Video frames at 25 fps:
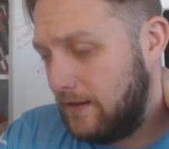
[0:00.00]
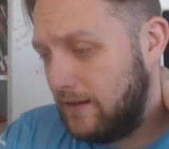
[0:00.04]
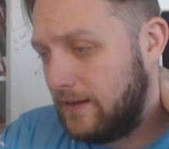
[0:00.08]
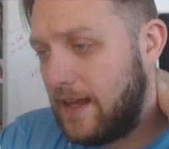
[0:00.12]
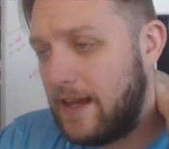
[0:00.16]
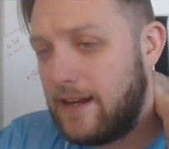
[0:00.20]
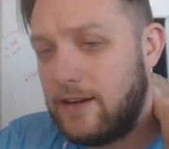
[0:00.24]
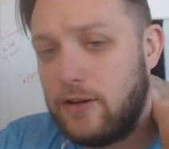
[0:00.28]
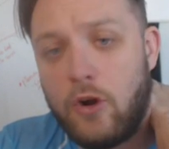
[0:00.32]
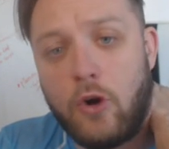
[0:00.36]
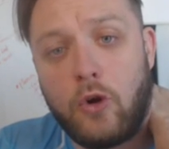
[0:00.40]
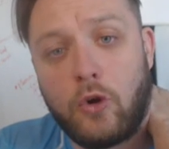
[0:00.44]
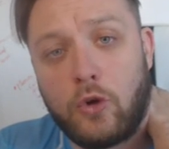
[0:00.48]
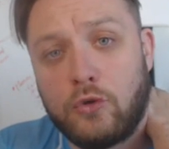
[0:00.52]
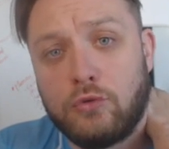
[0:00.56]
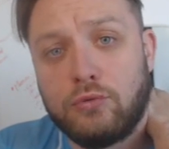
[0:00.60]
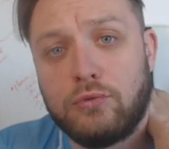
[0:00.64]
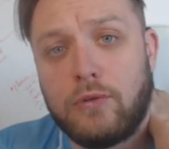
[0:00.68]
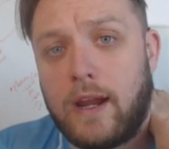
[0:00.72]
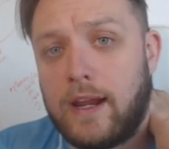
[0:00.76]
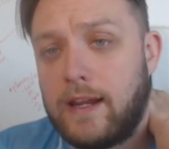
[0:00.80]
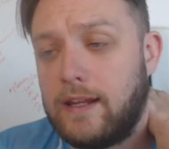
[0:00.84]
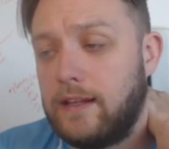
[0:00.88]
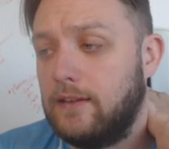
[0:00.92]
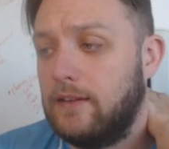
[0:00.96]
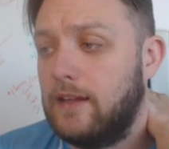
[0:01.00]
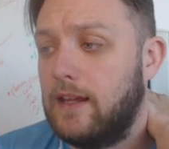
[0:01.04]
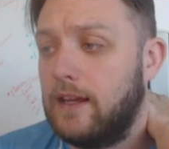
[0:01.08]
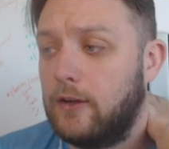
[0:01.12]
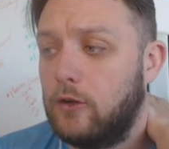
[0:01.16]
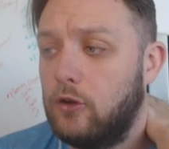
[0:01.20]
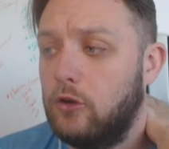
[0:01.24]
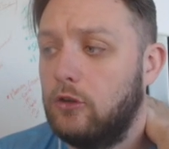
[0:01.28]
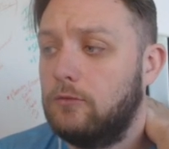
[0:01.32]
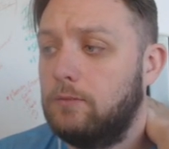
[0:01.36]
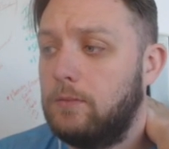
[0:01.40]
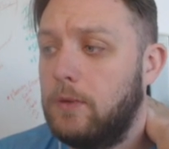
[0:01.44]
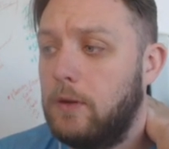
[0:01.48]
They're not great. There
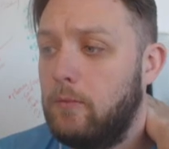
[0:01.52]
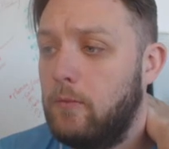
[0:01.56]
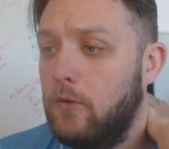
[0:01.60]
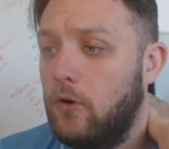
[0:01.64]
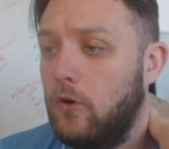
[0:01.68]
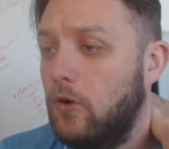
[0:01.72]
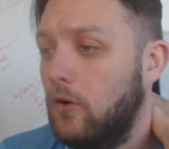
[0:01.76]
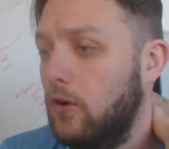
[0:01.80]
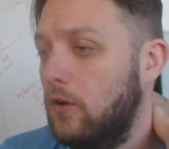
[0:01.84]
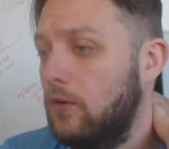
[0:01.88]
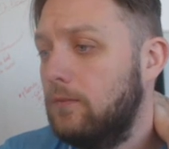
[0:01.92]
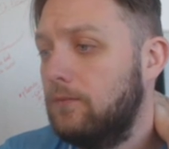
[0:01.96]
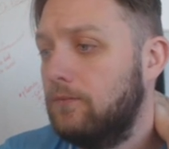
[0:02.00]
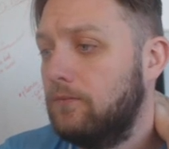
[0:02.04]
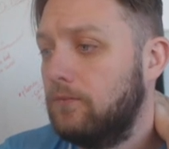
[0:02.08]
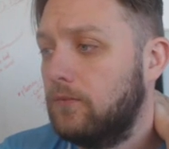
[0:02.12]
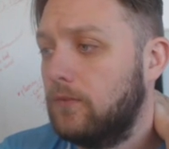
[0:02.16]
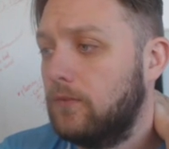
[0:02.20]
could be more.